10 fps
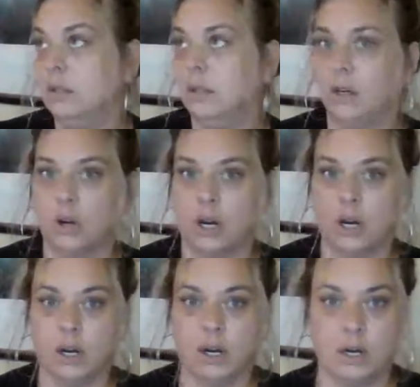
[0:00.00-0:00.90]

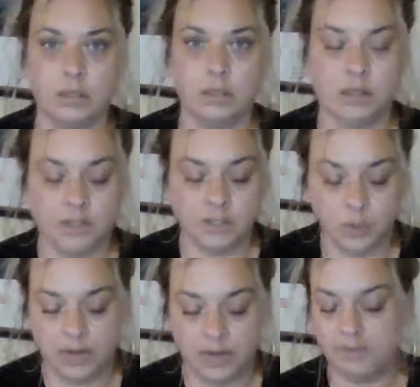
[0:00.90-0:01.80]
or the
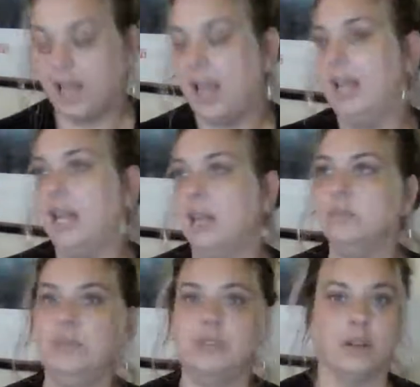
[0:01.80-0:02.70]
twin
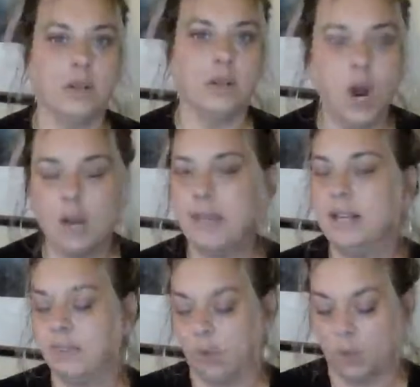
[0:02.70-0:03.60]
flame, the
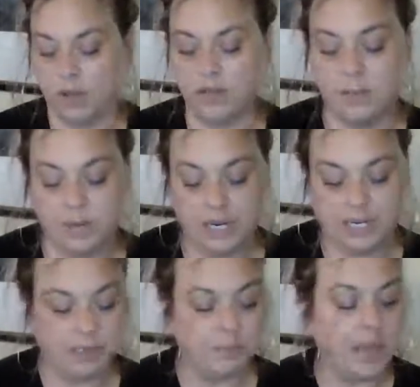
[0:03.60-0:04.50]
karmic, the one that
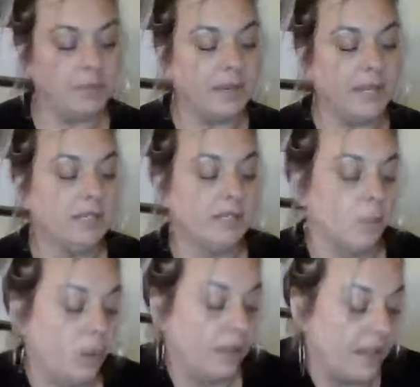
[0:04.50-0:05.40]
brings babies, the
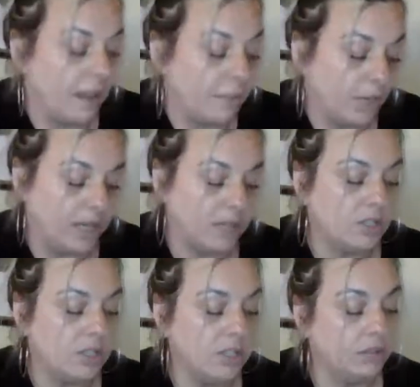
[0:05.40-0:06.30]
one that
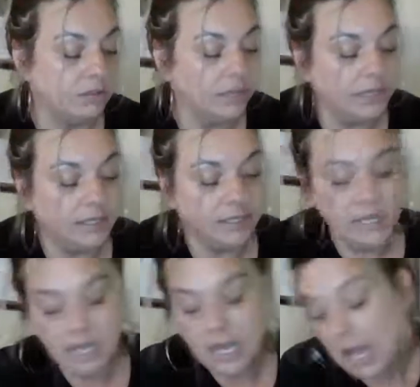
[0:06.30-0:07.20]
brings children?
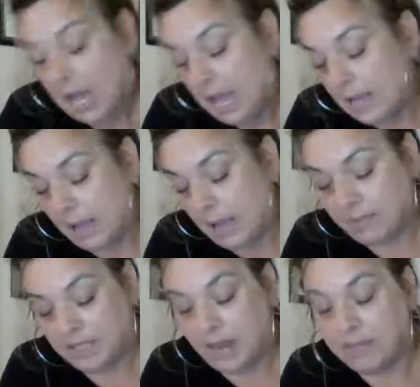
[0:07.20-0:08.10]
I
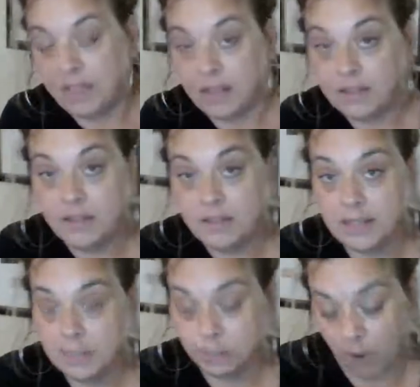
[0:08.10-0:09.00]
mean, I think that
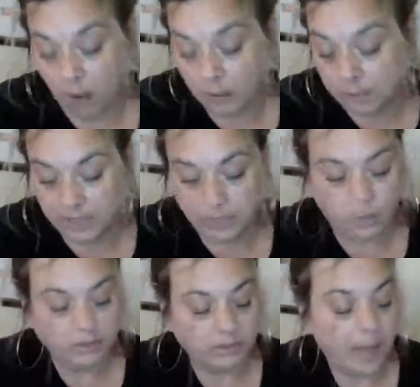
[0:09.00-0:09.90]
that's probably
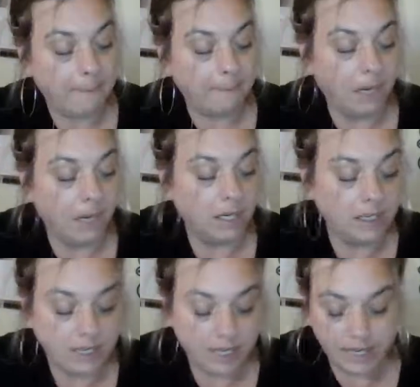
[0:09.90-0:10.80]
what that
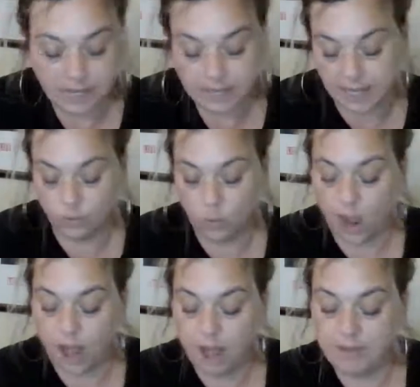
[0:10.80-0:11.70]
person is, and
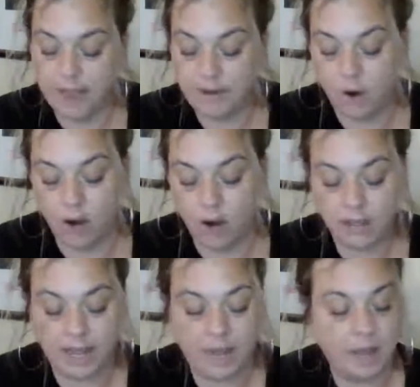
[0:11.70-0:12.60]
why that
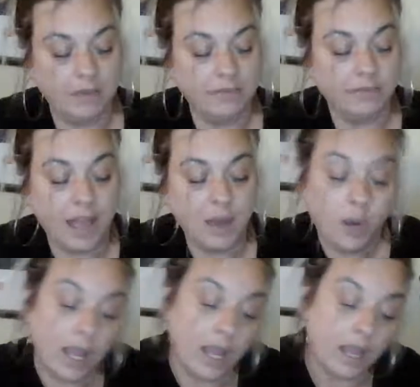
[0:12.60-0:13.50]
card came out that
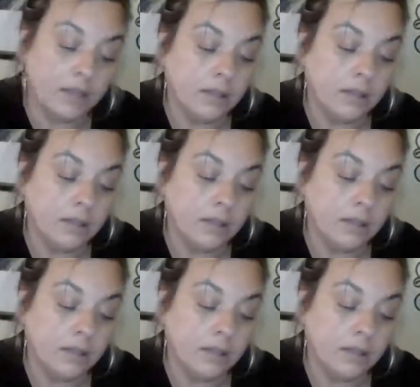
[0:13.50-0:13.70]
way.